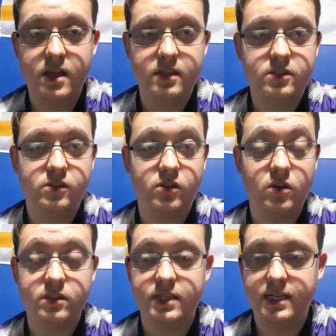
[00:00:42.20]

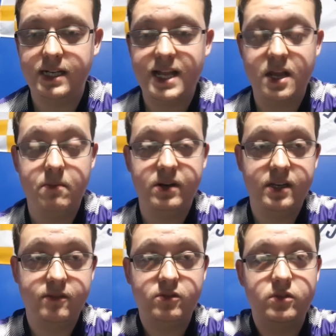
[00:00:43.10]
Scott Sinclair, I
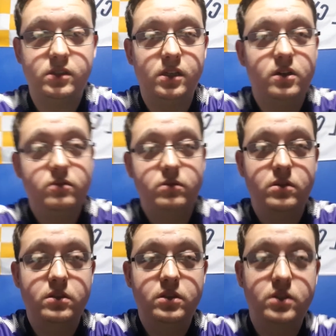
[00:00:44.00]
believe, scored the goal,
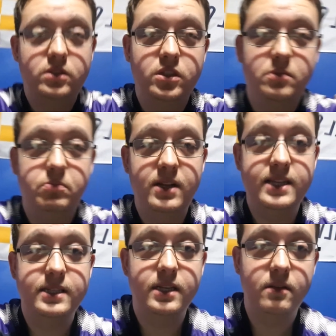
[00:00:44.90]
just
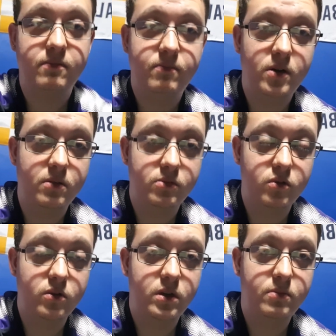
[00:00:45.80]
placed it in the bottom
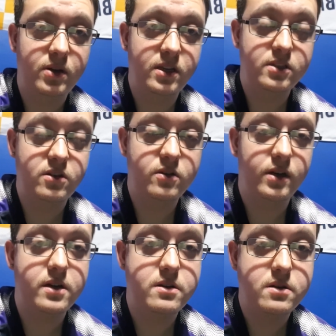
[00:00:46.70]
corner past
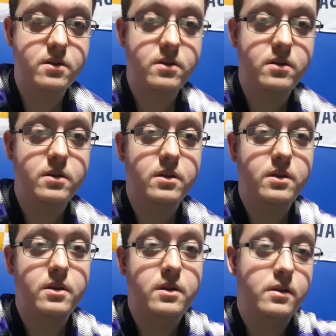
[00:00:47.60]
Sluger.
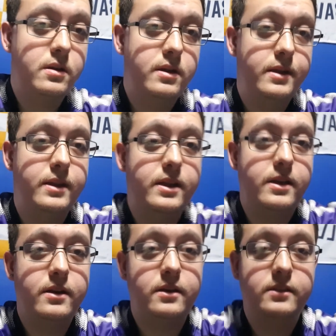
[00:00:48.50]
And
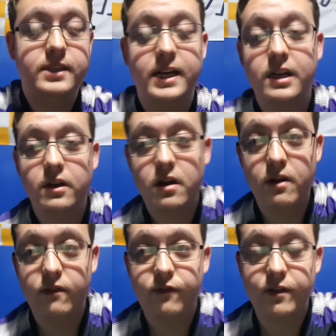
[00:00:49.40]
then second
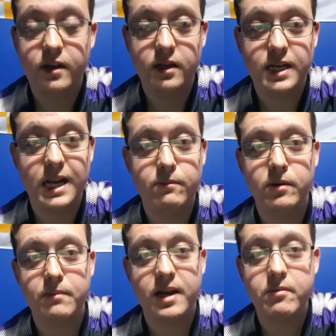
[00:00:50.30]
half, Callum
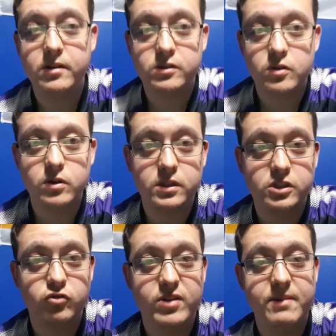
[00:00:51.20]
McManaman scored a
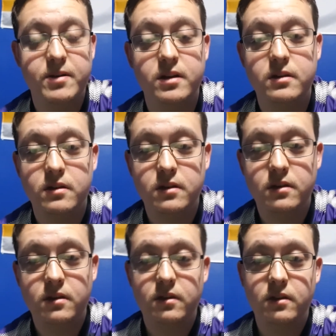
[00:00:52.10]
screamer
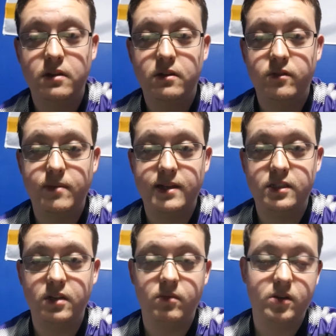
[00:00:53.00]
from
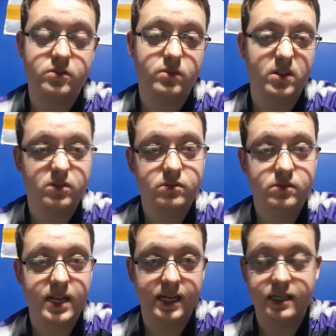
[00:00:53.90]
outside the box. Well,
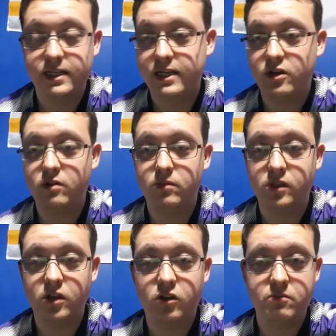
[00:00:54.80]
technically a normal
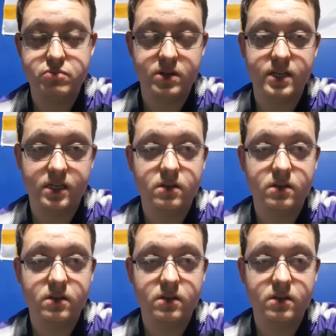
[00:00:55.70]
goal, but